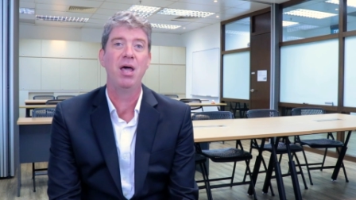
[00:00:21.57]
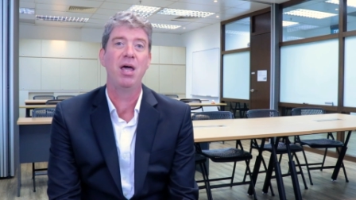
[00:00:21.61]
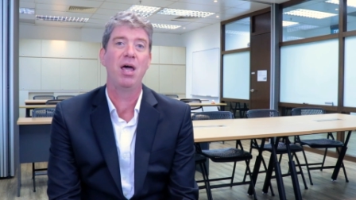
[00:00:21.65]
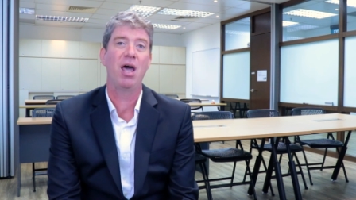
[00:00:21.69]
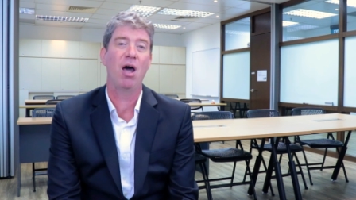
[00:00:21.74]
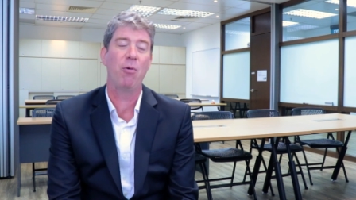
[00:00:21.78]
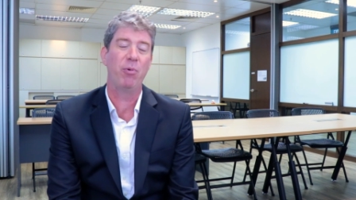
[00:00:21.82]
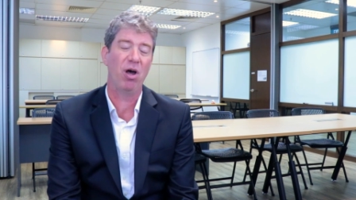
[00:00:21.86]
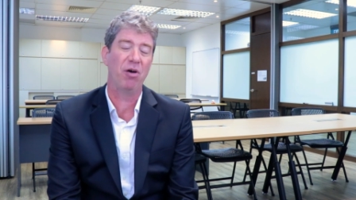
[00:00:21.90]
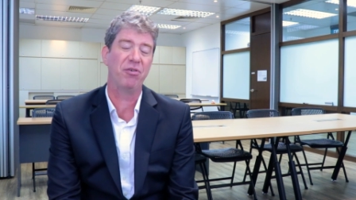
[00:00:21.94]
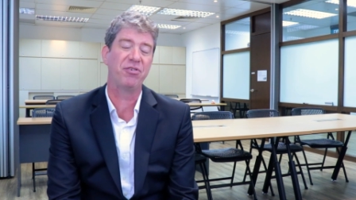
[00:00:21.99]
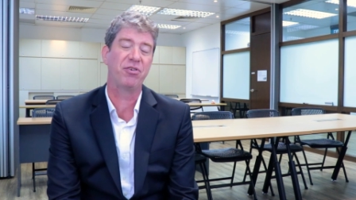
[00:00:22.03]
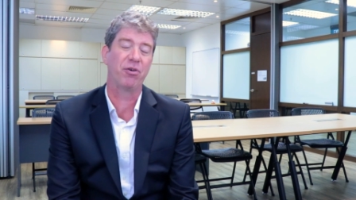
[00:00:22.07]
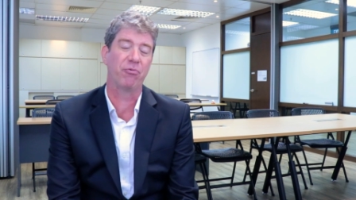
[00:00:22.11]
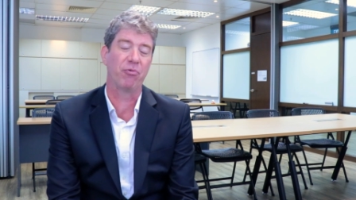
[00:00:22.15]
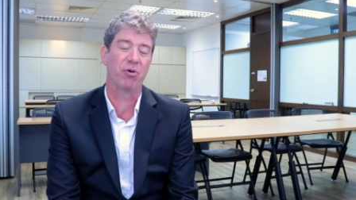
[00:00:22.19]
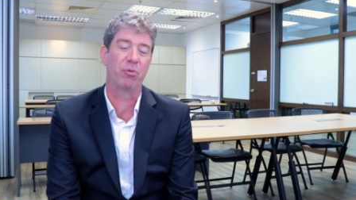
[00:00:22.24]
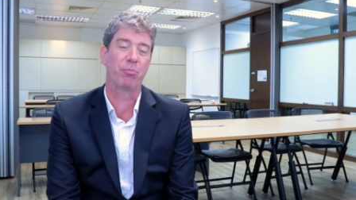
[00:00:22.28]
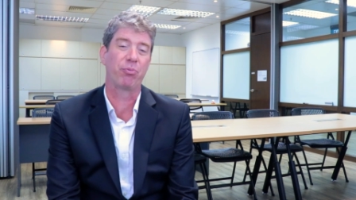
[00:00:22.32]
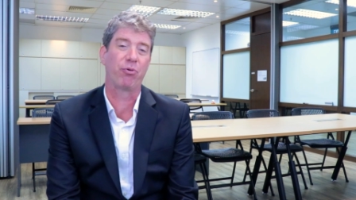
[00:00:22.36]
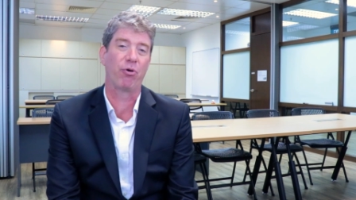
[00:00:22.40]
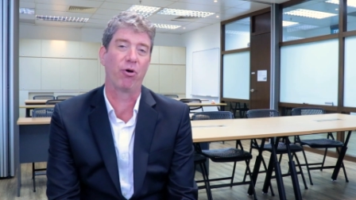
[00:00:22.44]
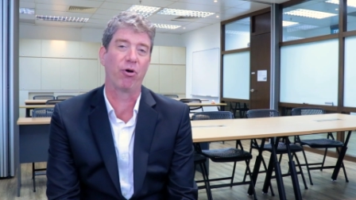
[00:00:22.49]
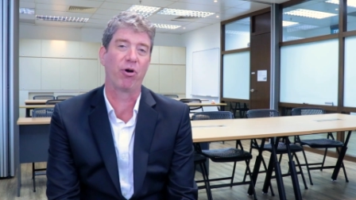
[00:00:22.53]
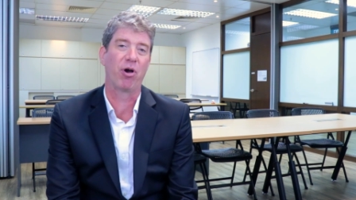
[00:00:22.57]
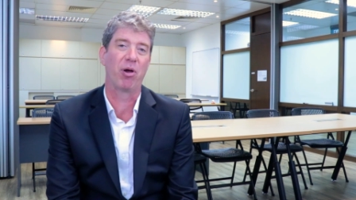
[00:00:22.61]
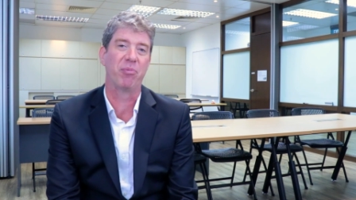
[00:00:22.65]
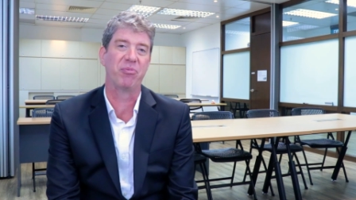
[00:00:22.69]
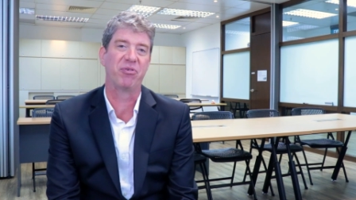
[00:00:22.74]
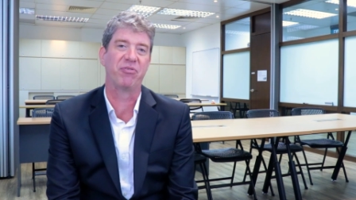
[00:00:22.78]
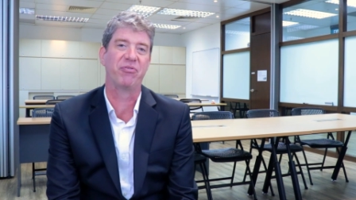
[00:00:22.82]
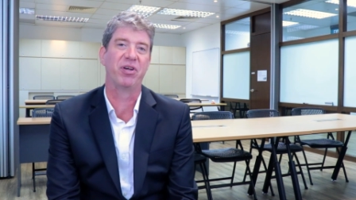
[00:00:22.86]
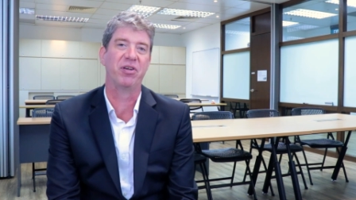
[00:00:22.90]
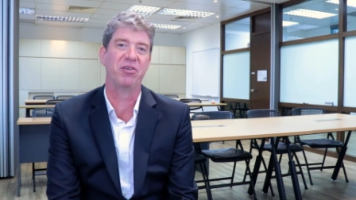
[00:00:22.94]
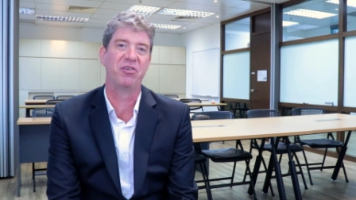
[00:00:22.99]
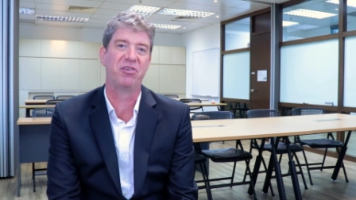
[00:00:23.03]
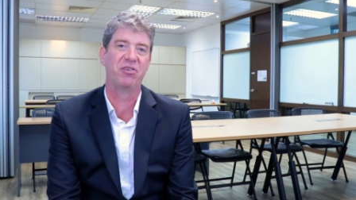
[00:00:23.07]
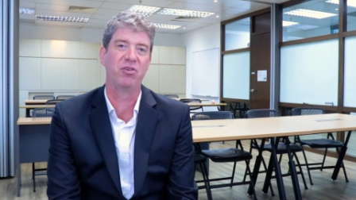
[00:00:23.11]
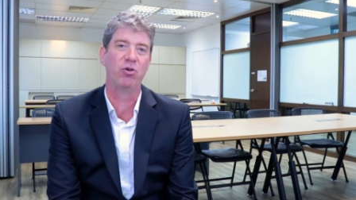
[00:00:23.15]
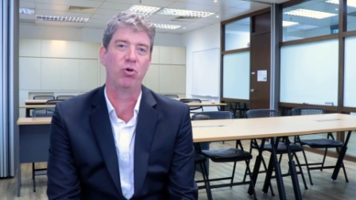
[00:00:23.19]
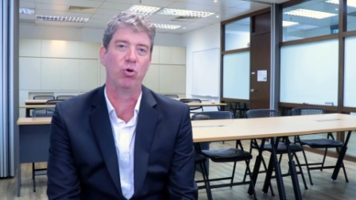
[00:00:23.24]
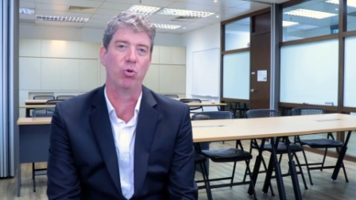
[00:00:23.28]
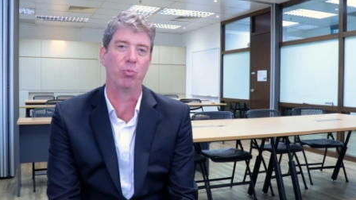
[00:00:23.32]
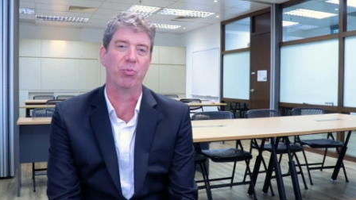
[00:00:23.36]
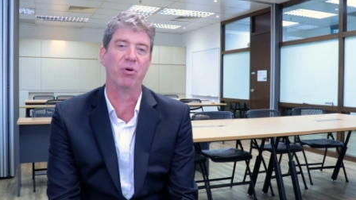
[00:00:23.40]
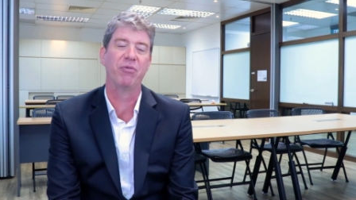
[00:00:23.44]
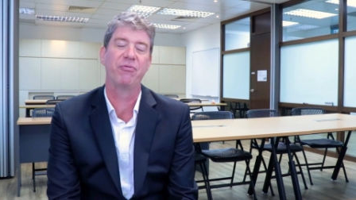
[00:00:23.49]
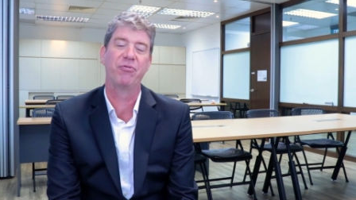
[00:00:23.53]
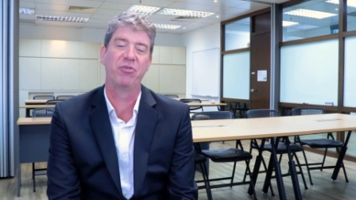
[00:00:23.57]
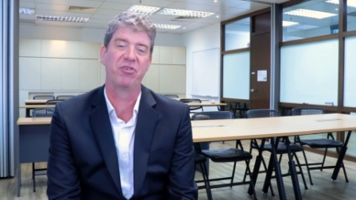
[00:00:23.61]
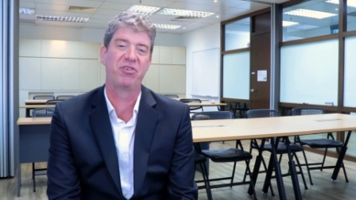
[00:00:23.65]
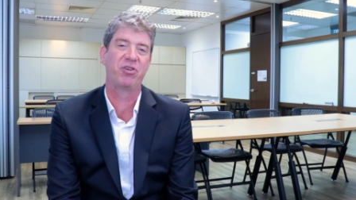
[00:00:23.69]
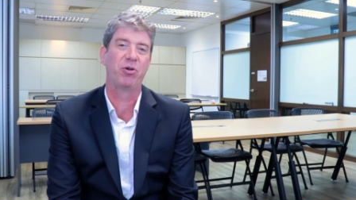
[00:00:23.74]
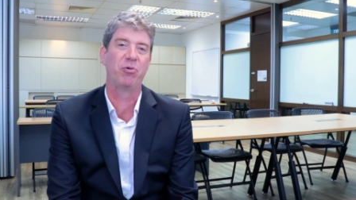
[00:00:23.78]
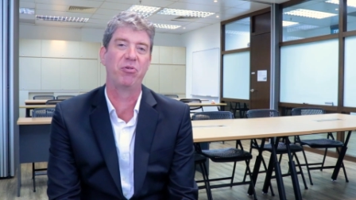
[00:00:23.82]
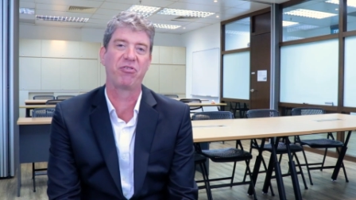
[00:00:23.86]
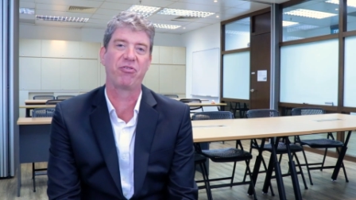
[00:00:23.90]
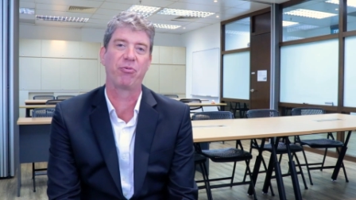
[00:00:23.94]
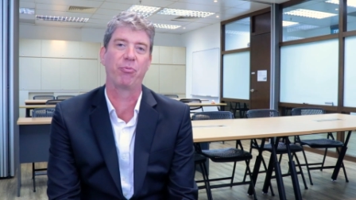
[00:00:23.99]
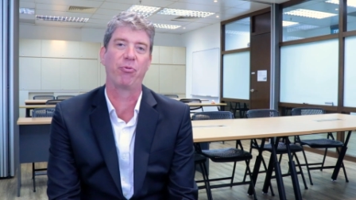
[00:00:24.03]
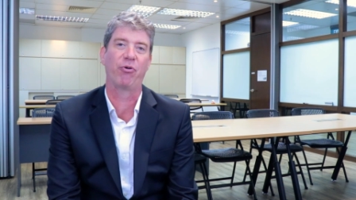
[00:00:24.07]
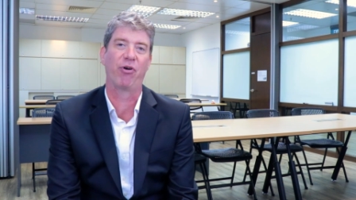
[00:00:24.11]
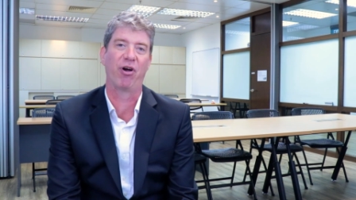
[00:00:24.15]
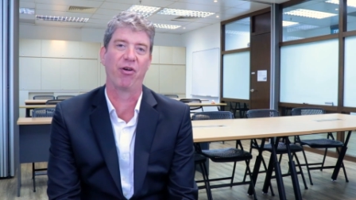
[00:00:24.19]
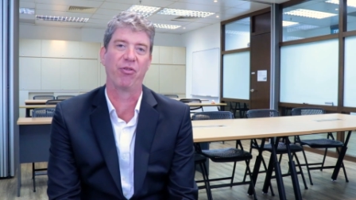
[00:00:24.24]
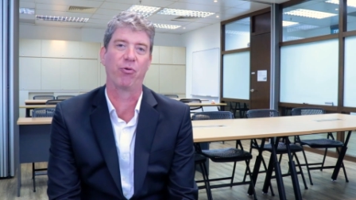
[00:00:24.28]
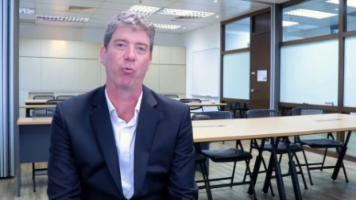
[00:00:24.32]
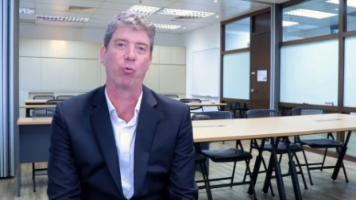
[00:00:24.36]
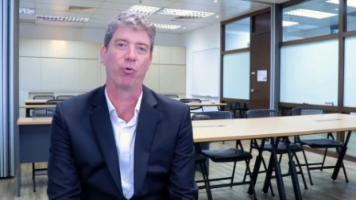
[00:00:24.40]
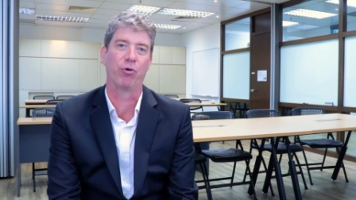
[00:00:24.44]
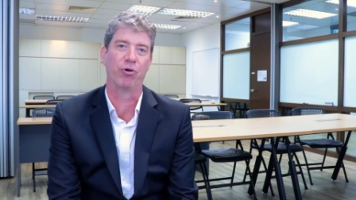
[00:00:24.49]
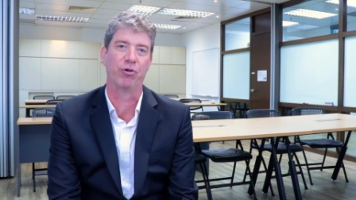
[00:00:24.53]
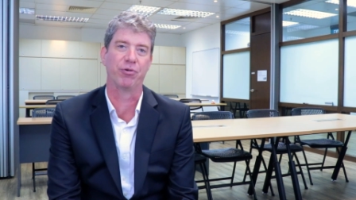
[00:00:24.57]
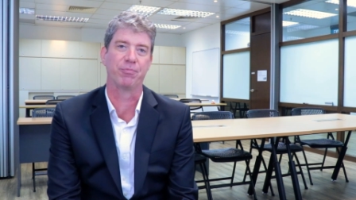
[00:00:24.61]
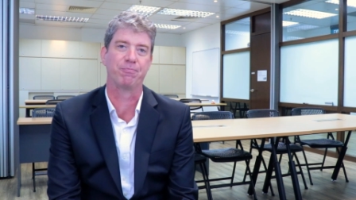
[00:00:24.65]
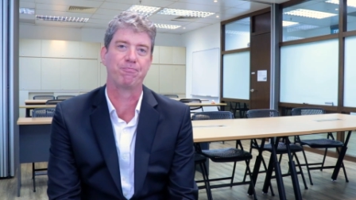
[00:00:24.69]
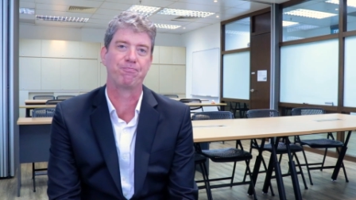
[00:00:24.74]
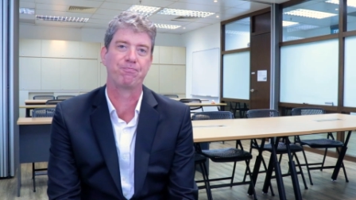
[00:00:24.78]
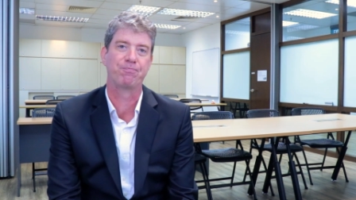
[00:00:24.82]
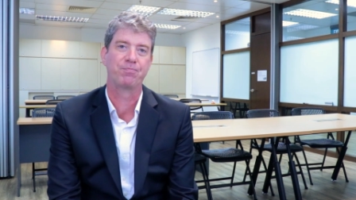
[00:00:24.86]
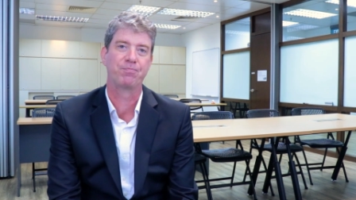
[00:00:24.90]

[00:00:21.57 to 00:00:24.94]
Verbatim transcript: and we also run programs via Zoom for students from around the world.